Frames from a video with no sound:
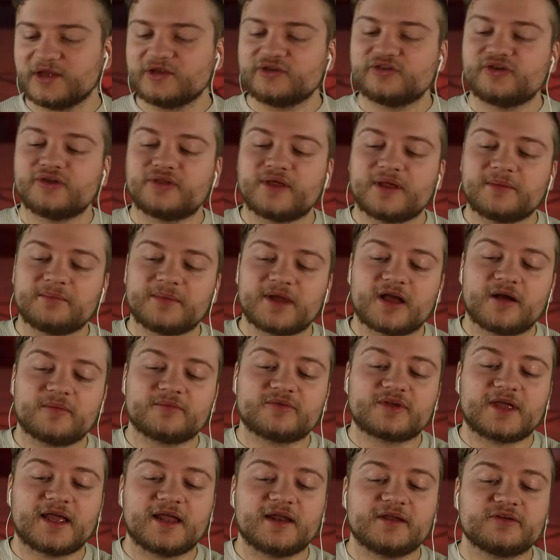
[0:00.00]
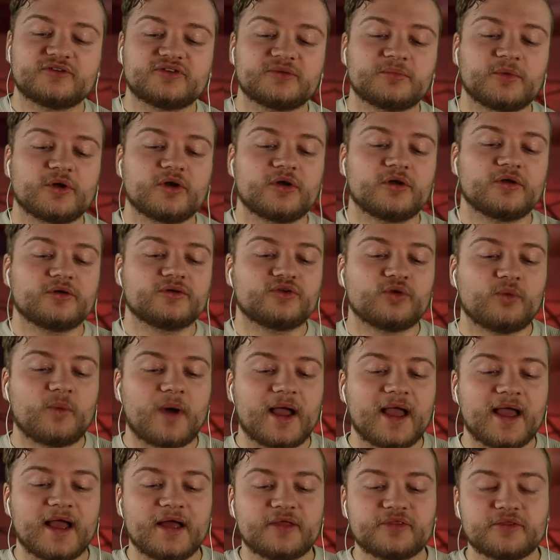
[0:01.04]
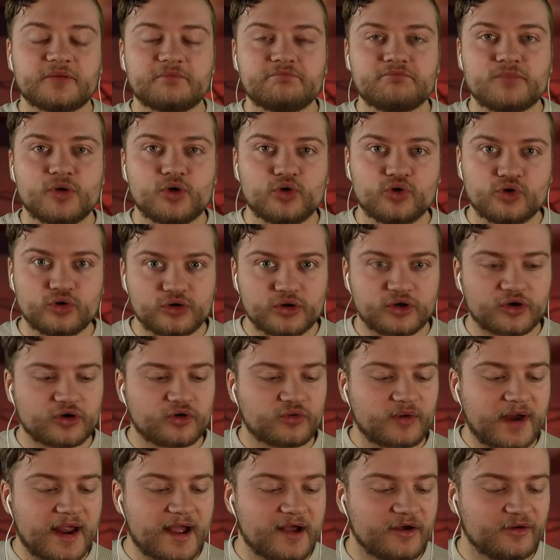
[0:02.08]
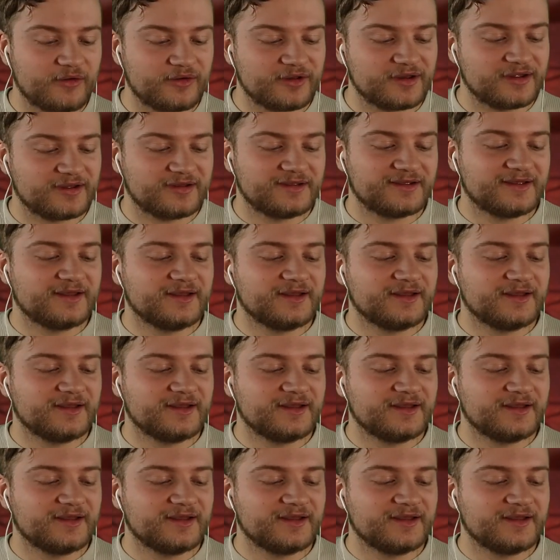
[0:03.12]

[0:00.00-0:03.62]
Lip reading: She then becomes eligible to wear the moon crown.